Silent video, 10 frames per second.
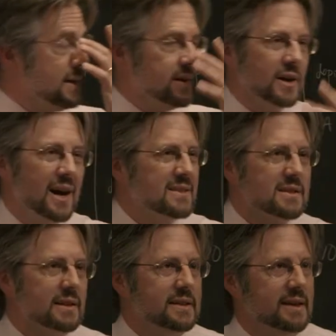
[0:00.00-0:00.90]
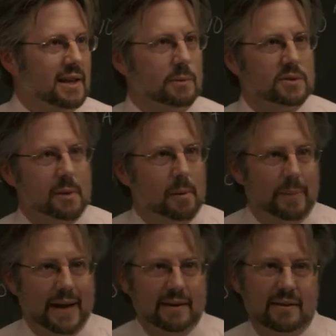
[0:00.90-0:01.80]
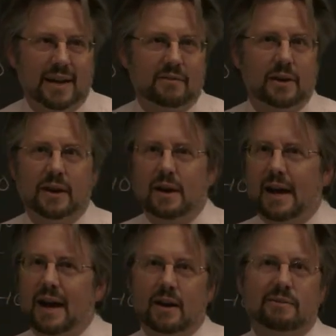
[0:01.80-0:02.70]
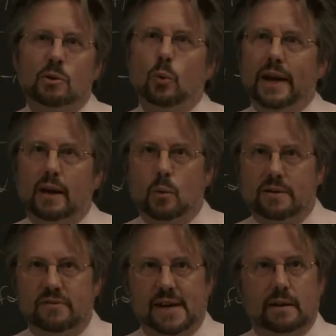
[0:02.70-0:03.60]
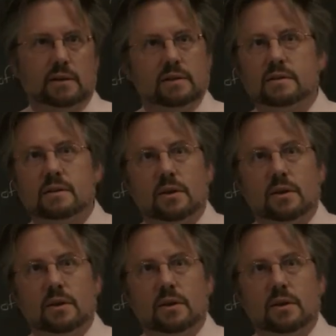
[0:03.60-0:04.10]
they're constantly dealing with troubled banks, and every, I don't know, every week one fails.